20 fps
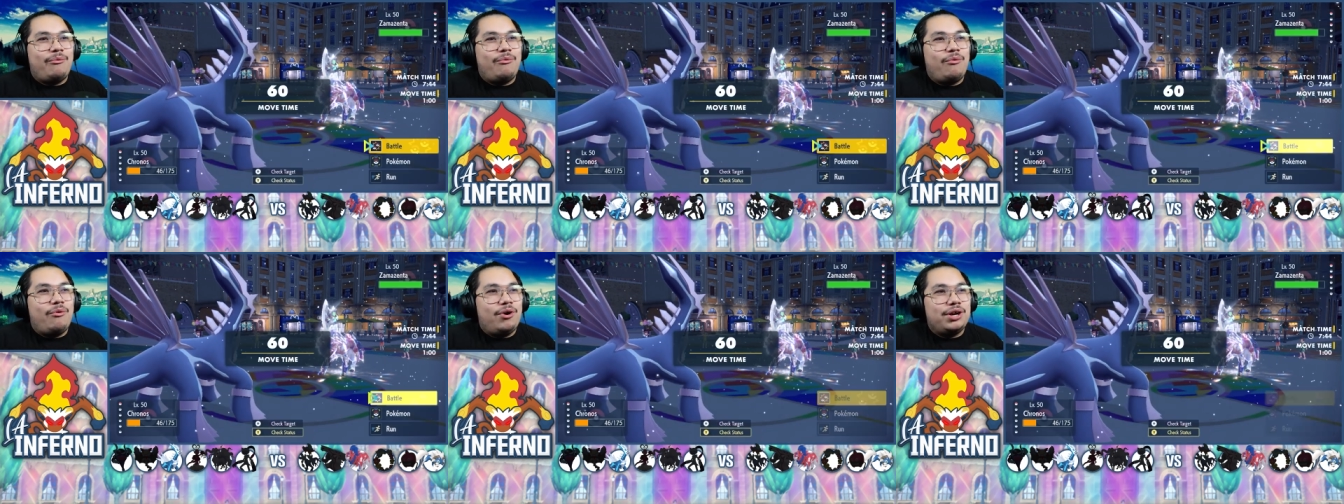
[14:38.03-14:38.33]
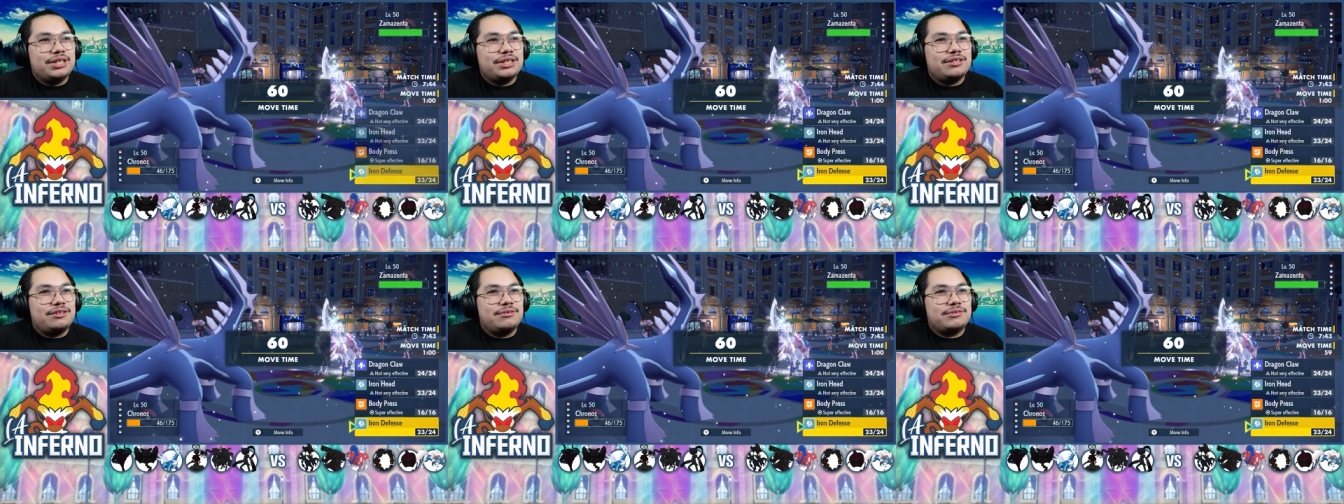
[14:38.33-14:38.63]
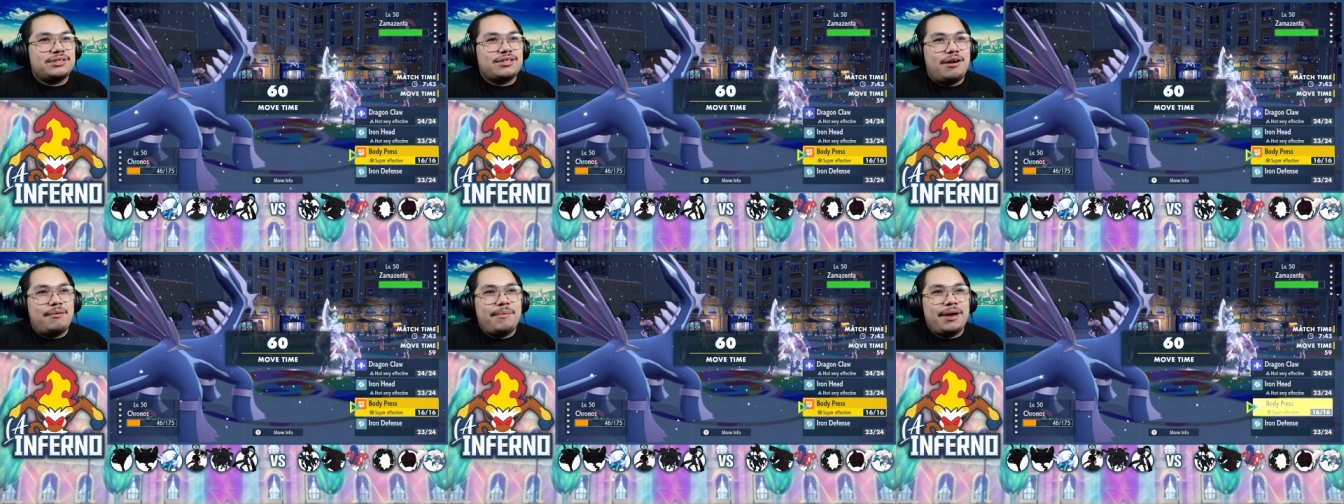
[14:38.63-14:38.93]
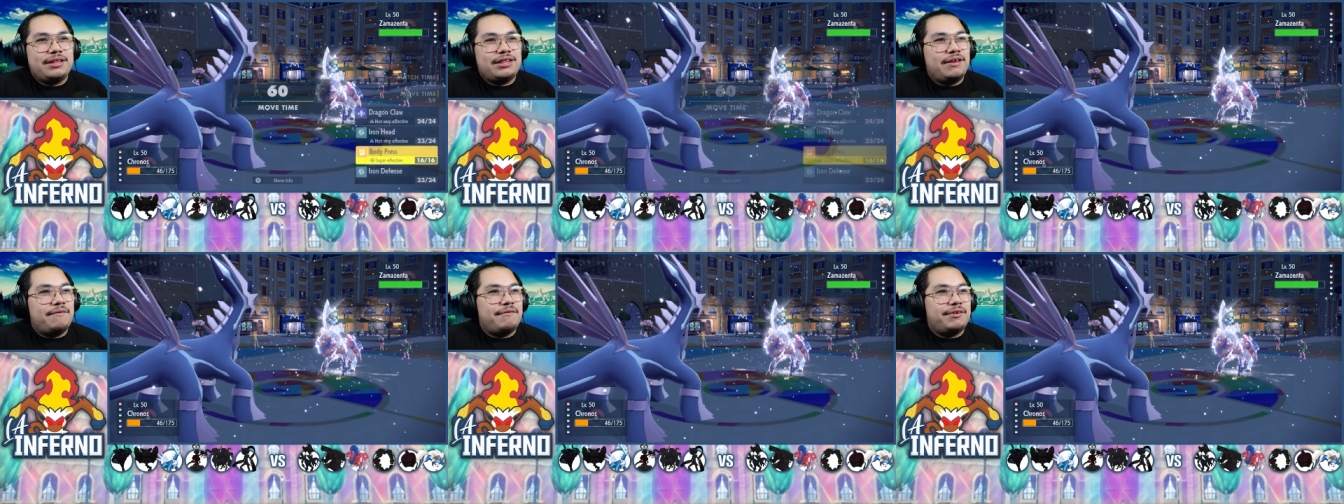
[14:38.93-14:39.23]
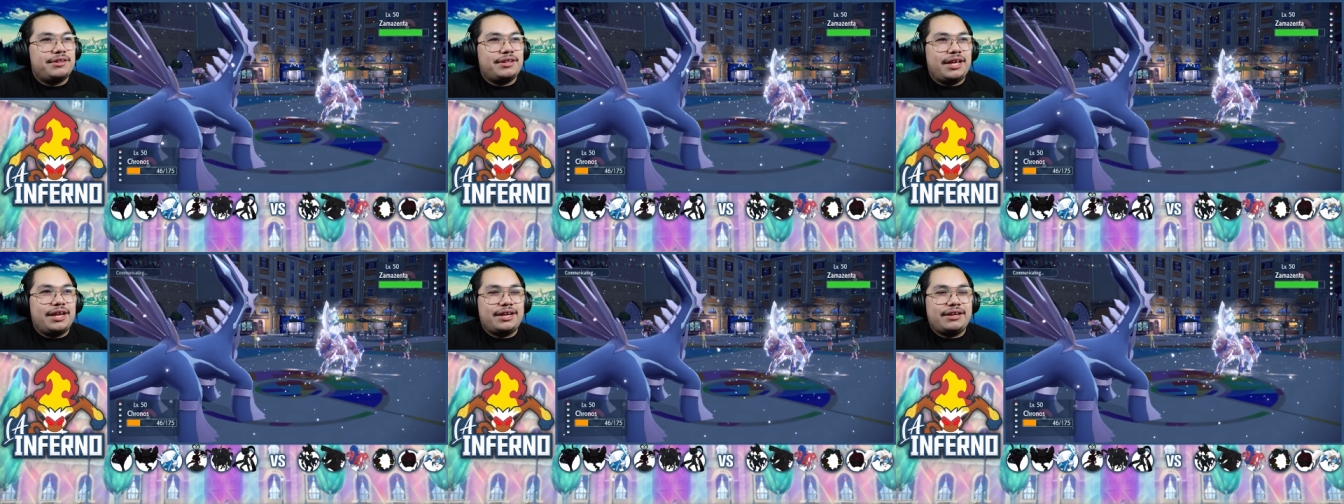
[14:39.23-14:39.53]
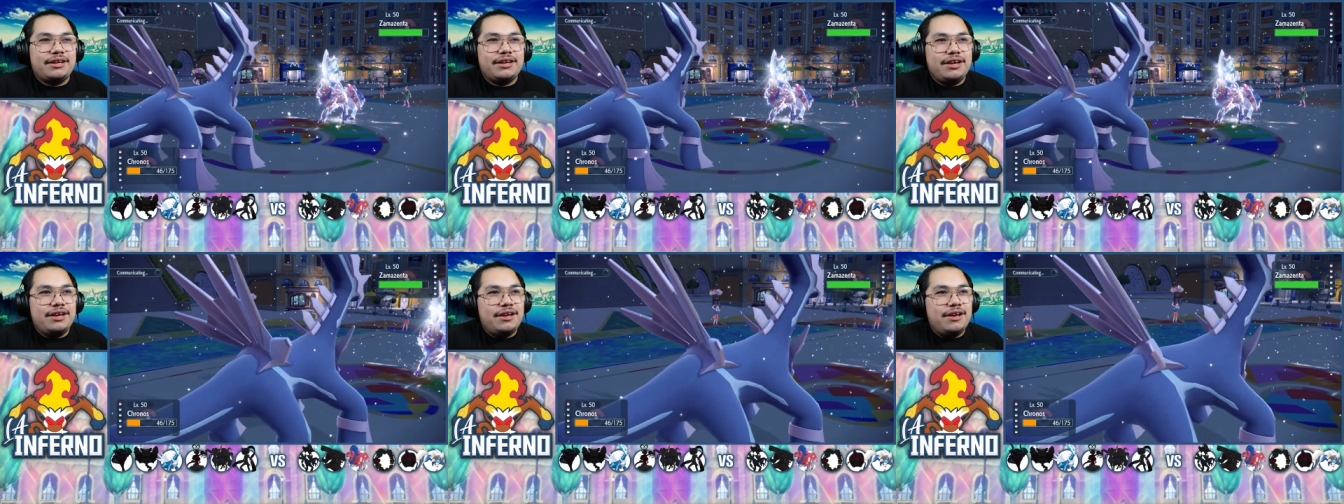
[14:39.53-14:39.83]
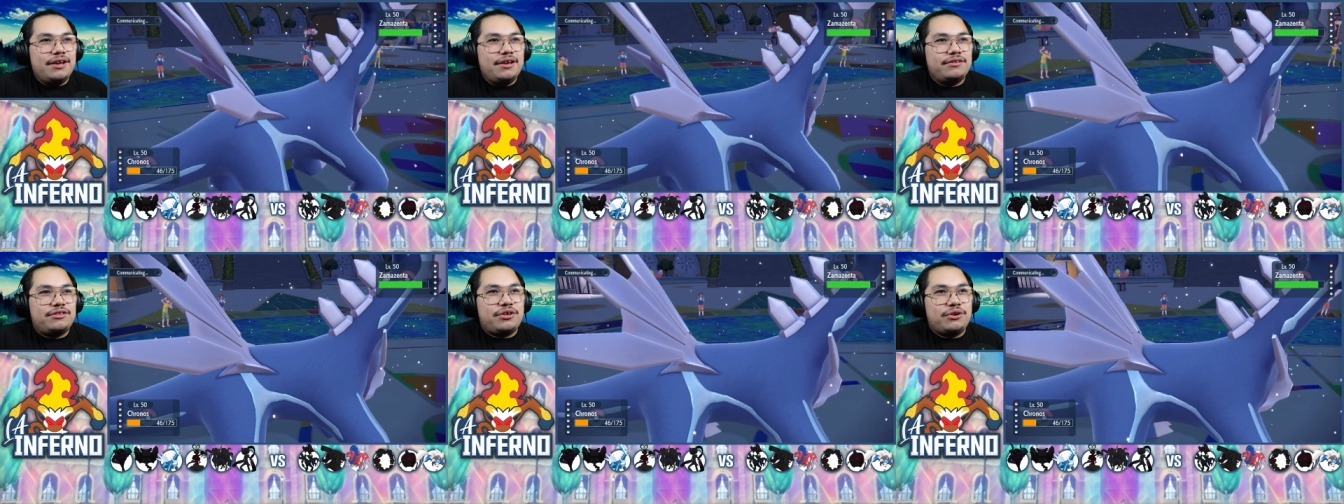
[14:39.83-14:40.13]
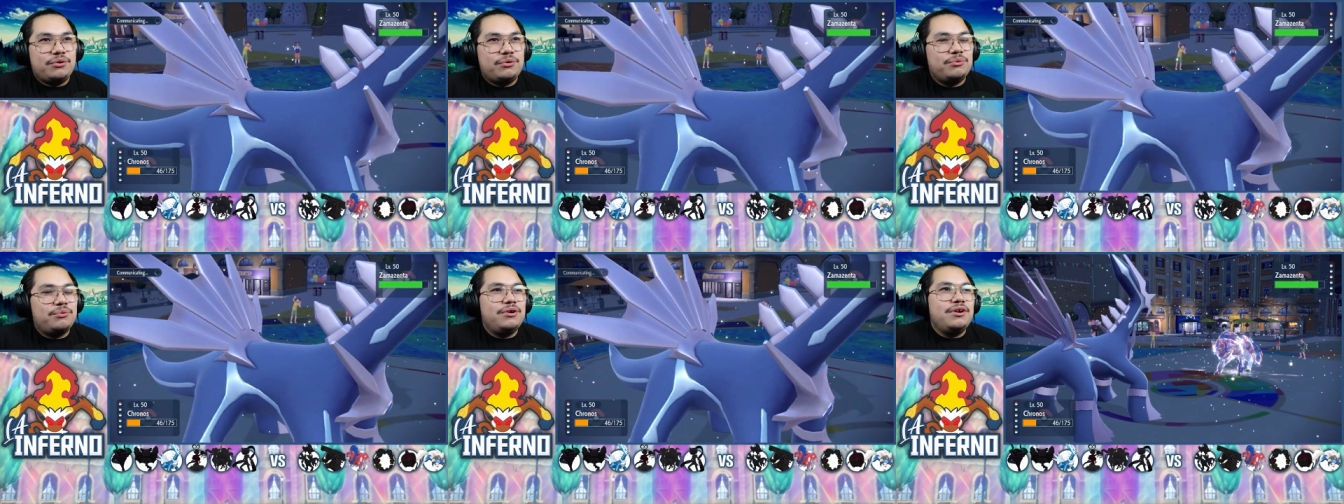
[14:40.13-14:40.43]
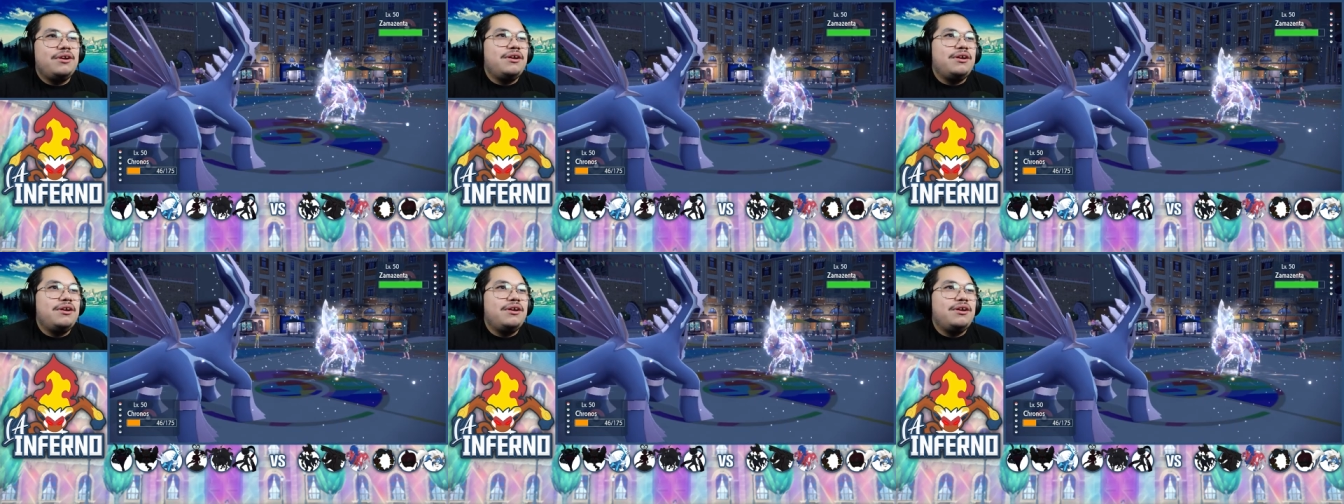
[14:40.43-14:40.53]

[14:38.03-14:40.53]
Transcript: one close combat, live on like two,